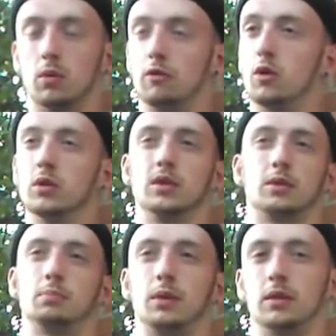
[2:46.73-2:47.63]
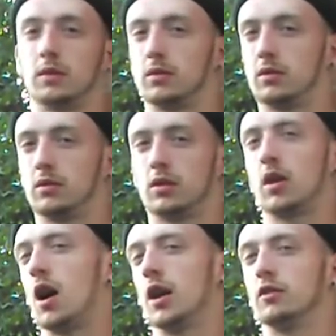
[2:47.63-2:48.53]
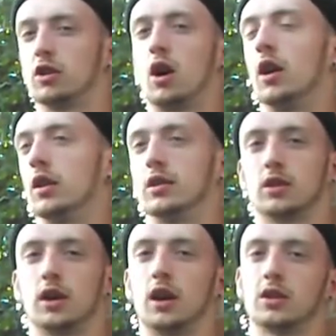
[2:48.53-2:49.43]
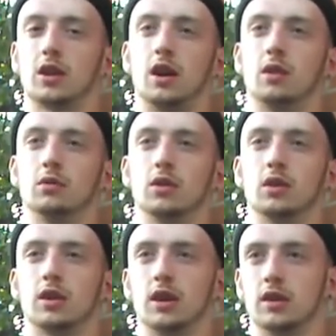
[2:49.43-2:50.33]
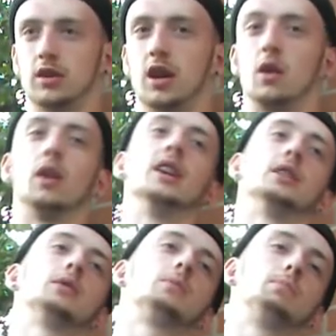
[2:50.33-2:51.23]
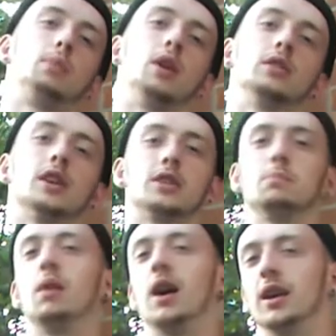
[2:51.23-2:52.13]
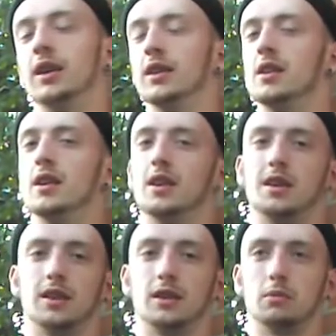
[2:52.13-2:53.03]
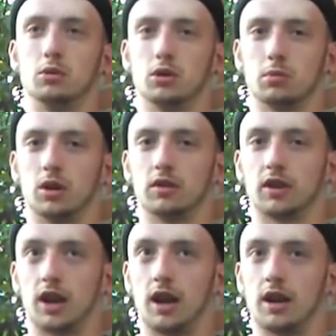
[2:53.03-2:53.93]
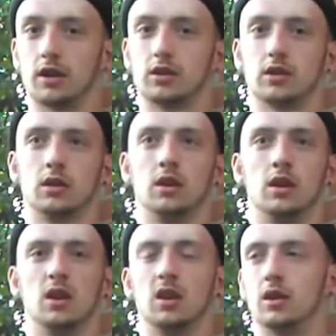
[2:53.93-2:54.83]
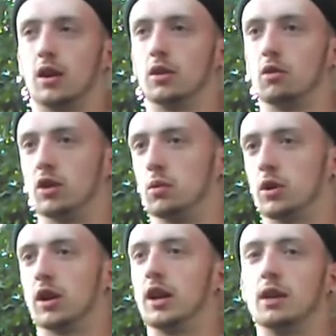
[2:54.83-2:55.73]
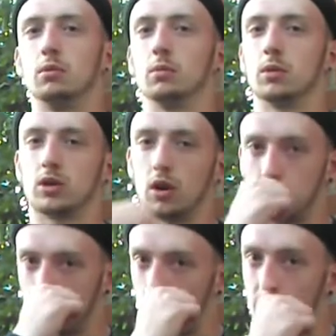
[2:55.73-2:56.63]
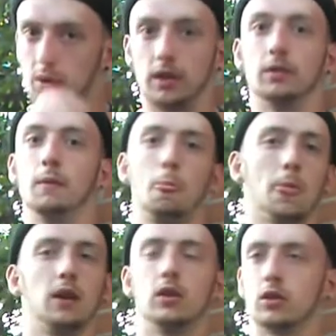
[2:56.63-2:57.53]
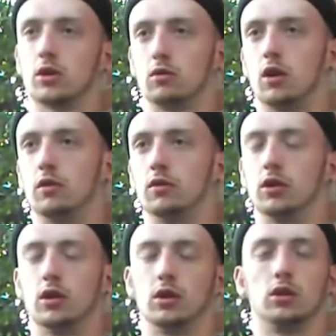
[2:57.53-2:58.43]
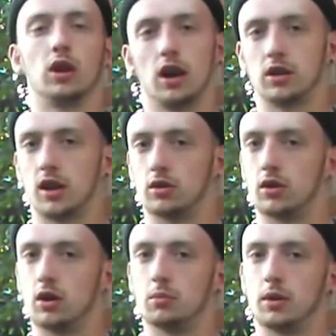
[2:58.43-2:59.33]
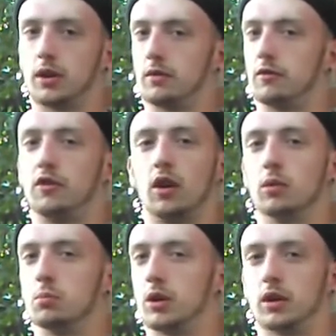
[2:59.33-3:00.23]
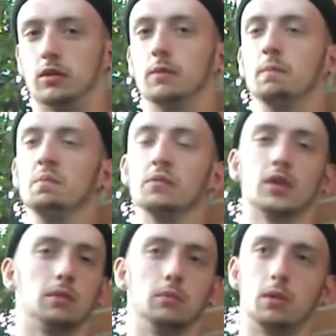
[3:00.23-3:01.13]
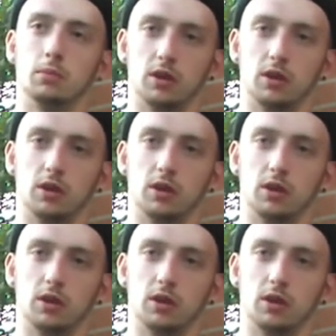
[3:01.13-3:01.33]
I've always been kind of regarded as a class clown, kind of say, or at least participate in the amusement of the class. And I don't really want to label myself straight away, so I'd rather you guys get to know me and follow me, and you know, me